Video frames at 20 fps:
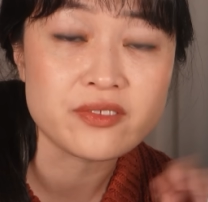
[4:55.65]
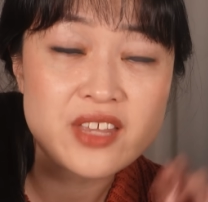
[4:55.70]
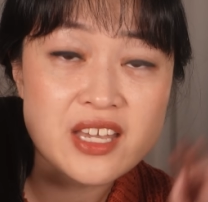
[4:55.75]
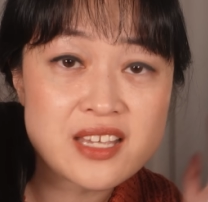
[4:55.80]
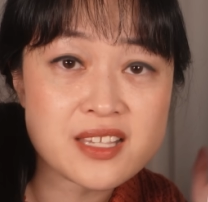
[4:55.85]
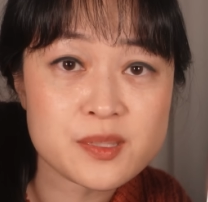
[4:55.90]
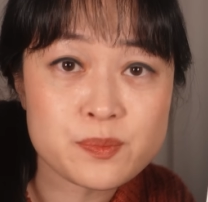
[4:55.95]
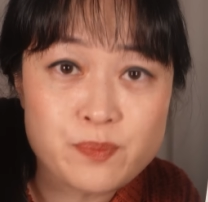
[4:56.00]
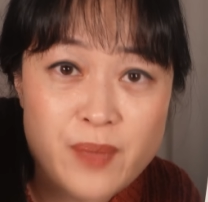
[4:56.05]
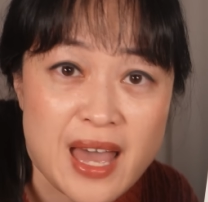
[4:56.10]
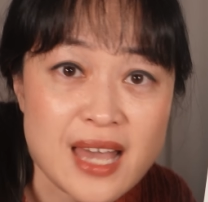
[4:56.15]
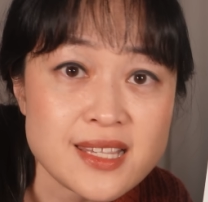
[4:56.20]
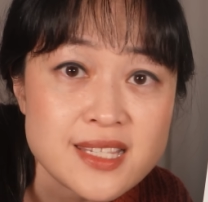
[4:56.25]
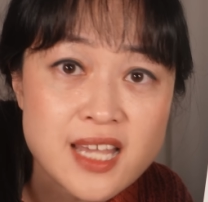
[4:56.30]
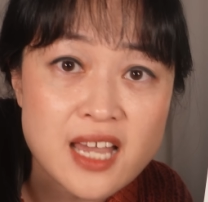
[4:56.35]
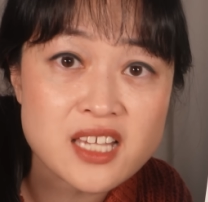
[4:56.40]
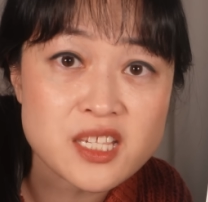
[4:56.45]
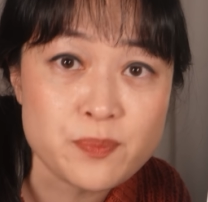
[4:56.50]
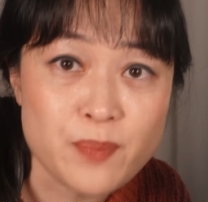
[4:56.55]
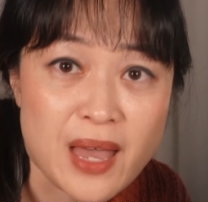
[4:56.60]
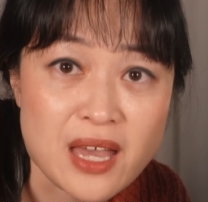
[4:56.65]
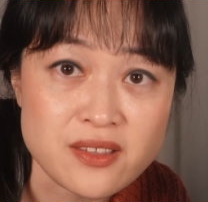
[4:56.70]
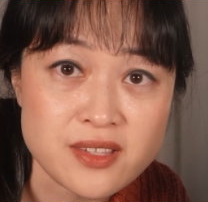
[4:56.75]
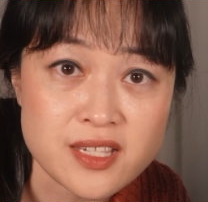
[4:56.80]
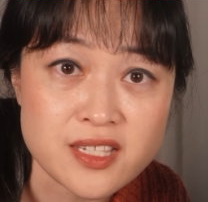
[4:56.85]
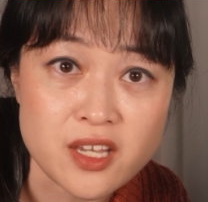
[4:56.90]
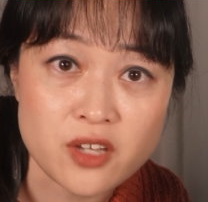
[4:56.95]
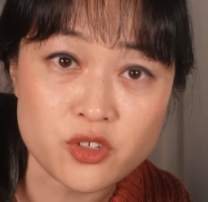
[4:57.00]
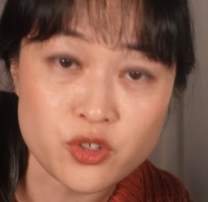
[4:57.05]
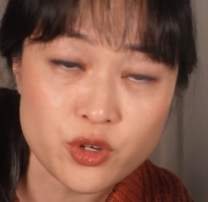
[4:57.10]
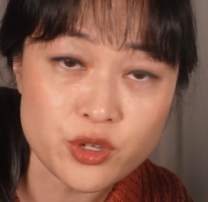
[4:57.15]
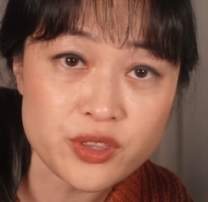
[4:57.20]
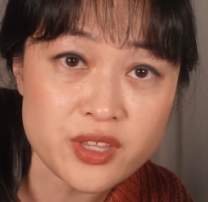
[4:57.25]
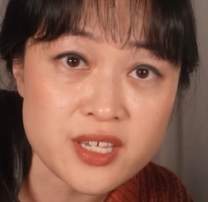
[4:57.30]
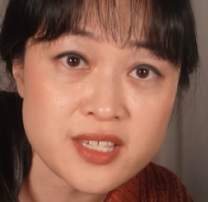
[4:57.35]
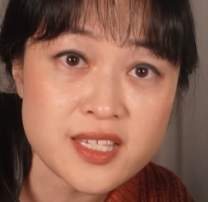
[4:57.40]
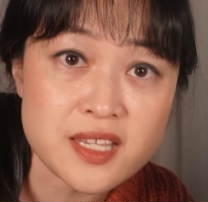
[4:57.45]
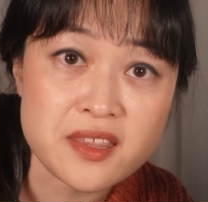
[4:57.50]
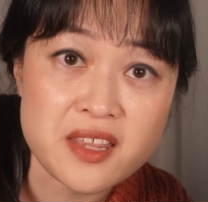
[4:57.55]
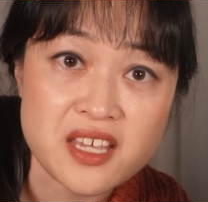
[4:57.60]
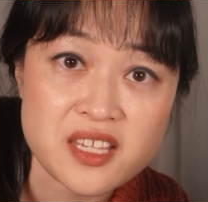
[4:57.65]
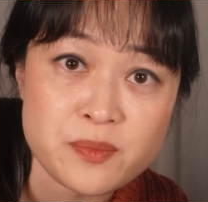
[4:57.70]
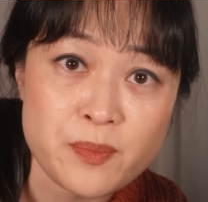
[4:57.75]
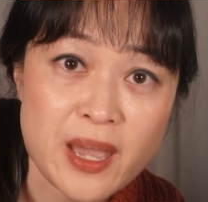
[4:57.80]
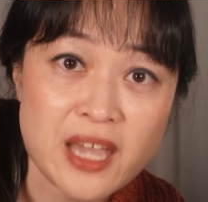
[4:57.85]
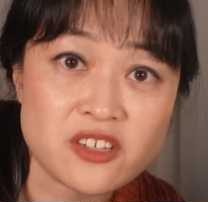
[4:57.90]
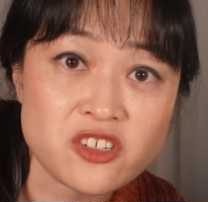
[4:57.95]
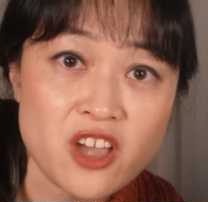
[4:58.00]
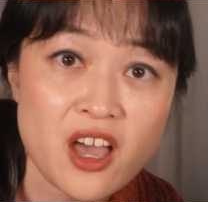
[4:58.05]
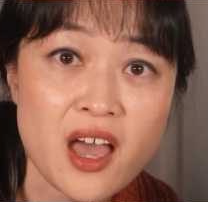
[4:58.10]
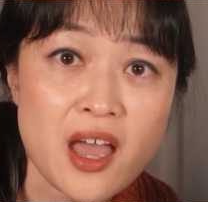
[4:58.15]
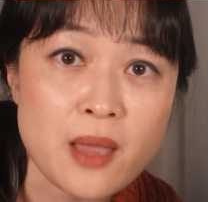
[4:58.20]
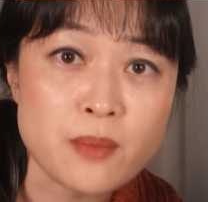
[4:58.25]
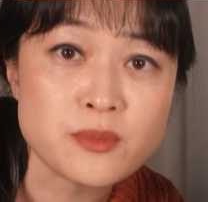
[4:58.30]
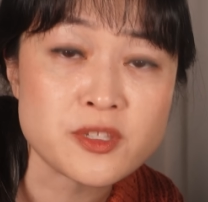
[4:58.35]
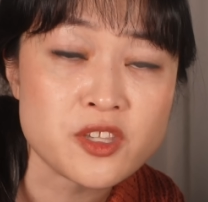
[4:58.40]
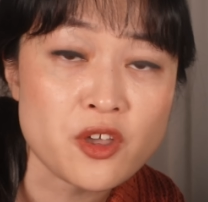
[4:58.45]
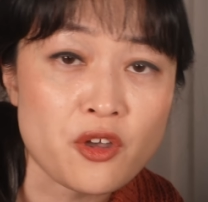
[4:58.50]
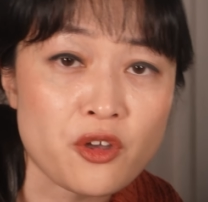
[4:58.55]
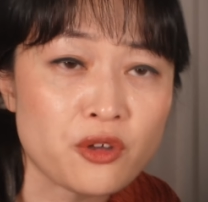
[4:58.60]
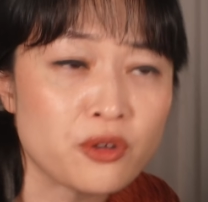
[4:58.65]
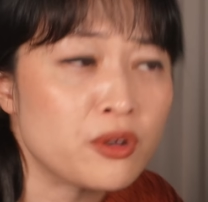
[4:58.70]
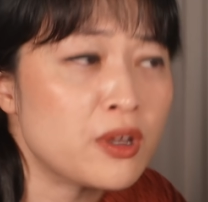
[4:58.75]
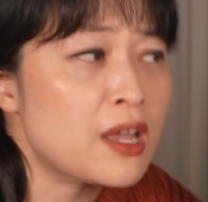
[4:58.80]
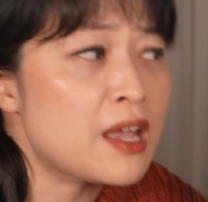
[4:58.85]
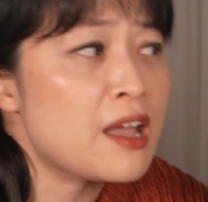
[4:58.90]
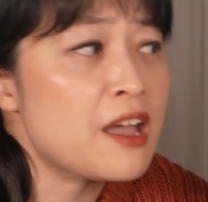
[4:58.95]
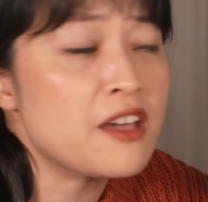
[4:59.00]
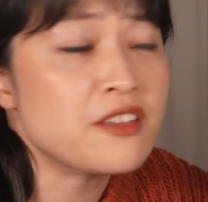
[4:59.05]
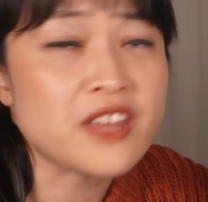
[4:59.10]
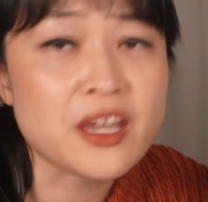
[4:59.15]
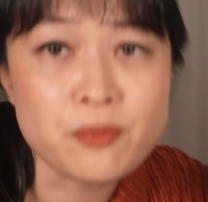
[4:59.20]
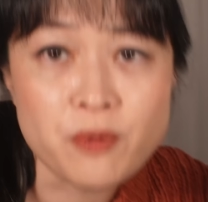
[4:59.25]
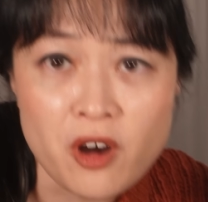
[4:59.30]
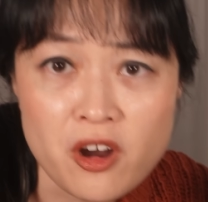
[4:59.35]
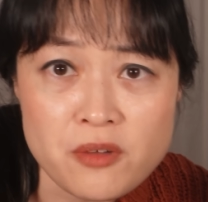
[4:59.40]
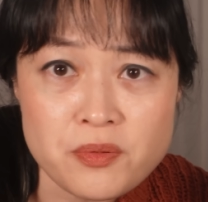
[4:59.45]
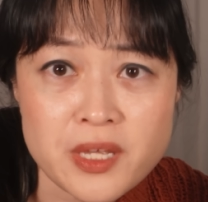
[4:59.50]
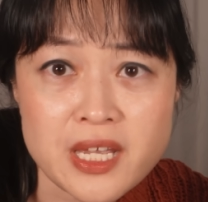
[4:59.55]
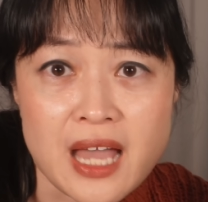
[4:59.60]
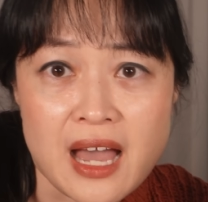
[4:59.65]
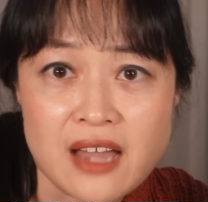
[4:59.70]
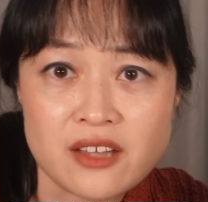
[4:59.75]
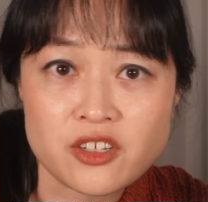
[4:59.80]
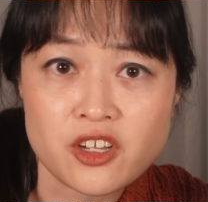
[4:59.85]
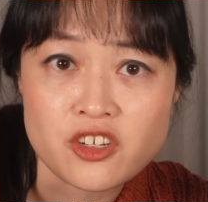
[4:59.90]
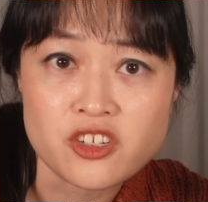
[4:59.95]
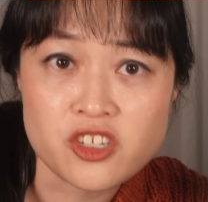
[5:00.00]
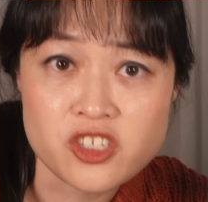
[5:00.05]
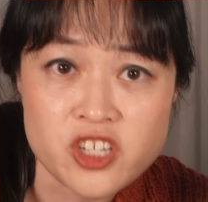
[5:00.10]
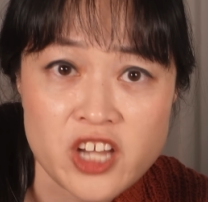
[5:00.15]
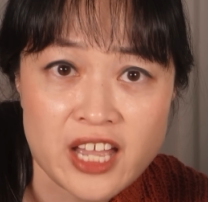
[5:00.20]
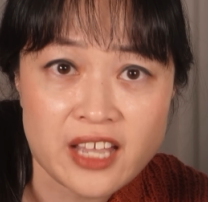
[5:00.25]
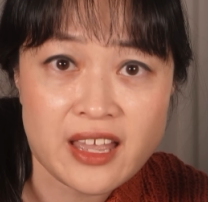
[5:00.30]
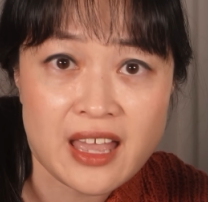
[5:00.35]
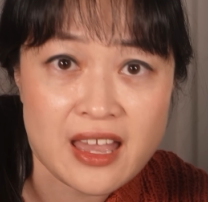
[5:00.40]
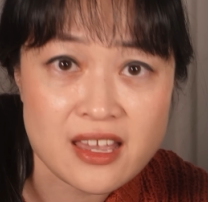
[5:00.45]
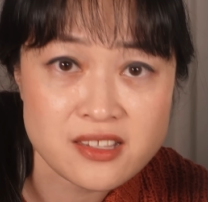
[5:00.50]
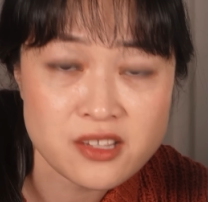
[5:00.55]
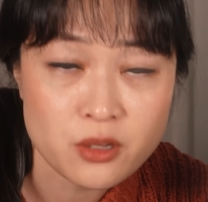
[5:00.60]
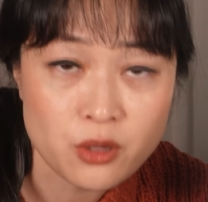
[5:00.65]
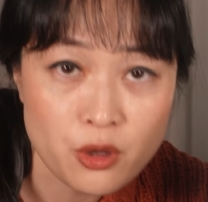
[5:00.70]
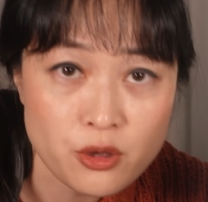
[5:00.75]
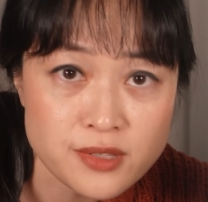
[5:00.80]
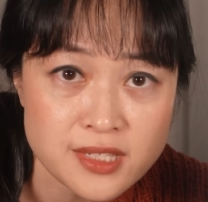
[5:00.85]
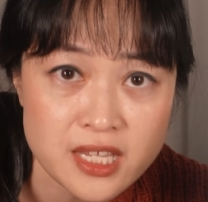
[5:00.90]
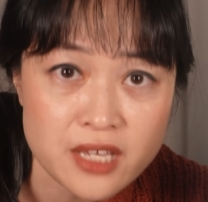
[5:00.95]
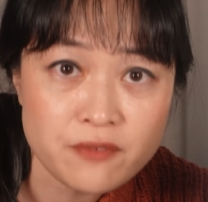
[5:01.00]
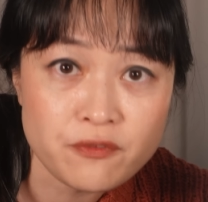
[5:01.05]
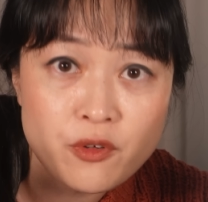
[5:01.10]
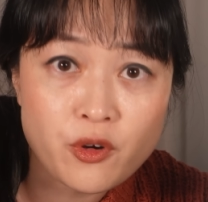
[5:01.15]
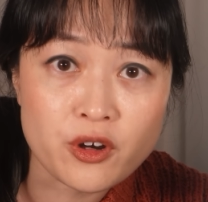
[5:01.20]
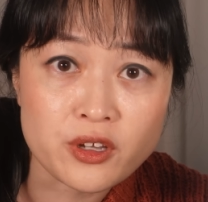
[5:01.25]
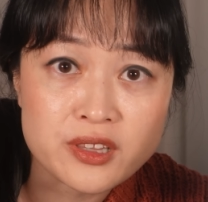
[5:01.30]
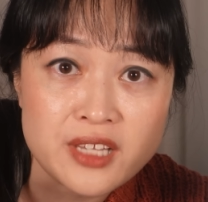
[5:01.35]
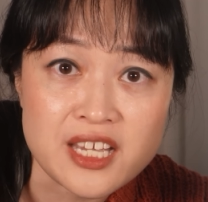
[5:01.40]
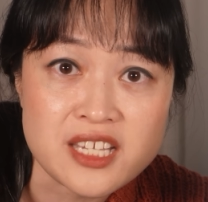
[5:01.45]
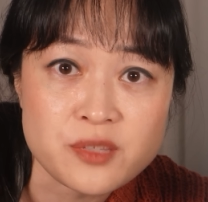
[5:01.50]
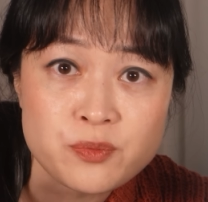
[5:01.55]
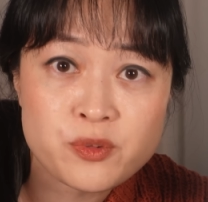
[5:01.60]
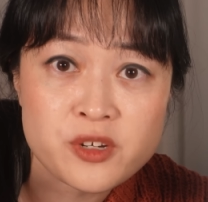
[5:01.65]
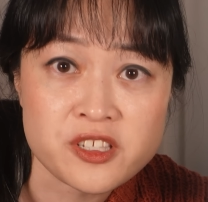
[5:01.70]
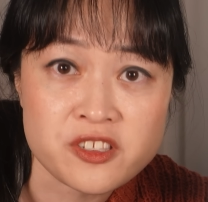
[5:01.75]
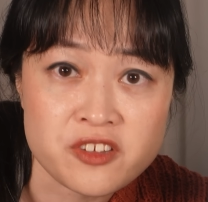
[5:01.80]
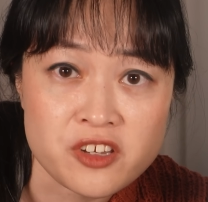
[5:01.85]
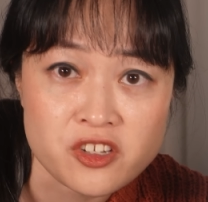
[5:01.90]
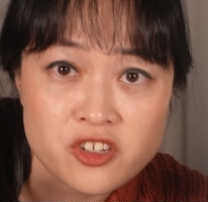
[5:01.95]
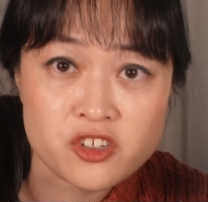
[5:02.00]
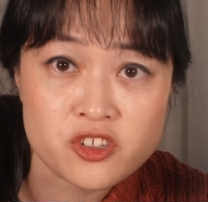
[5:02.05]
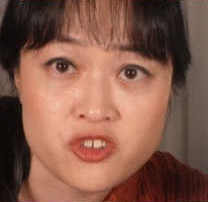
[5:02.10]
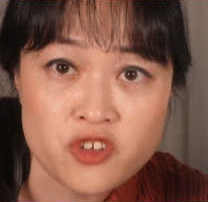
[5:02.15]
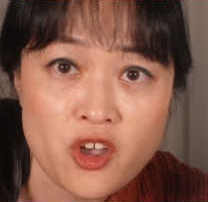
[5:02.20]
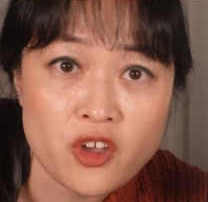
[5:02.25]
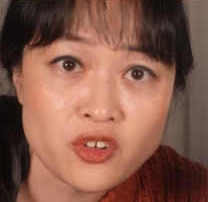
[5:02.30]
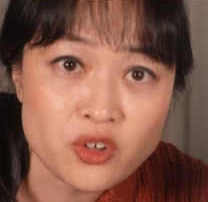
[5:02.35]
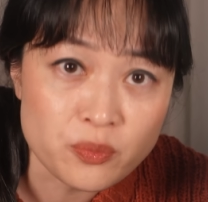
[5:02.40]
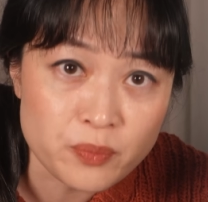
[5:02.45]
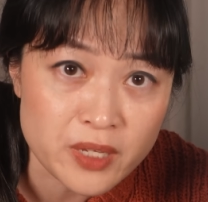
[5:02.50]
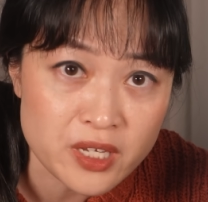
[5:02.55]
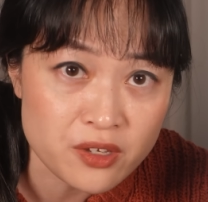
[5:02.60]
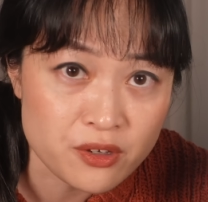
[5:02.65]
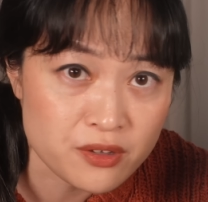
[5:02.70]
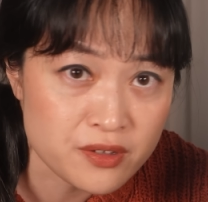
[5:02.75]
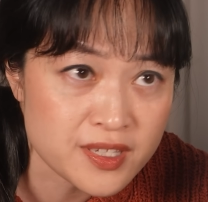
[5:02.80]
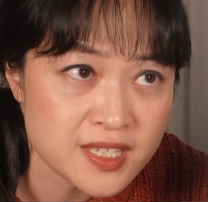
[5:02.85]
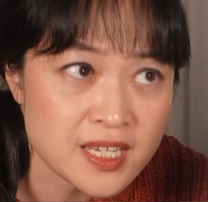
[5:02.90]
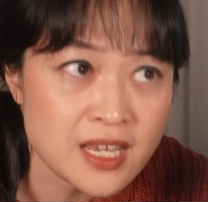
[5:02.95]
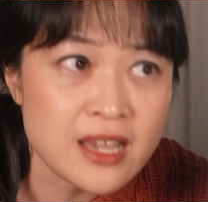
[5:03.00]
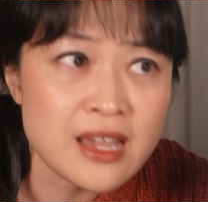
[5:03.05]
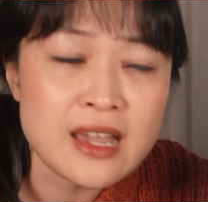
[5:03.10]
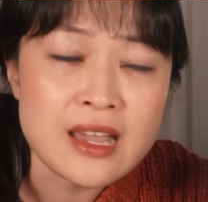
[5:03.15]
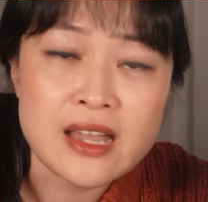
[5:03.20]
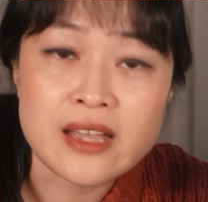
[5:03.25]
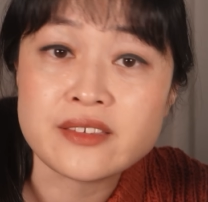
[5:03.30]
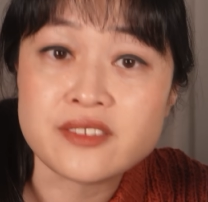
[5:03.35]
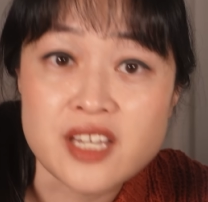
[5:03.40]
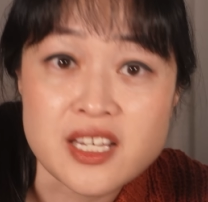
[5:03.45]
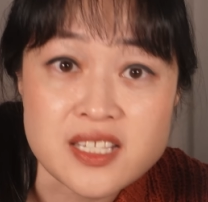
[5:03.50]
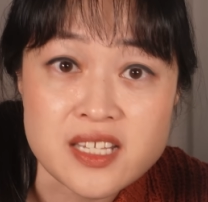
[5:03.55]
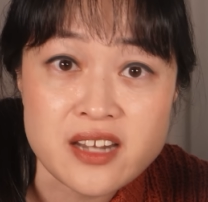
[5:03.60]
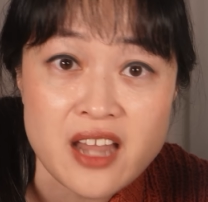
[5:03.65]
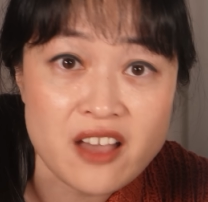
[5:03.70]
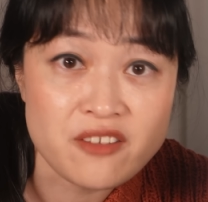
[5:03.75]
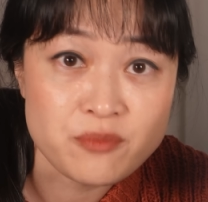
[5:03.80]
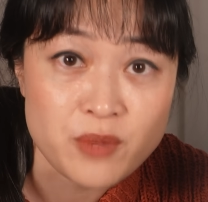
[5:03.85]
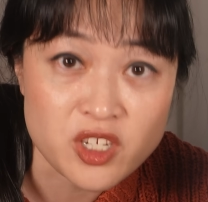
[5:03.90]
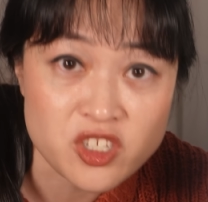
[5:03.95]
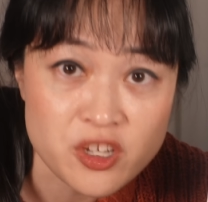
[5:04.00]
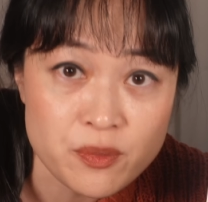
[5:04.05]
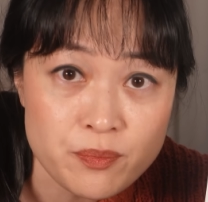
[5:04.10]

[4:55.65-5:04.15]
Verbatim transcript: These bad science bouncers are doing this in their spare time, so they probably aren't going to check as closely for a less prestigious journal because it doesn't have much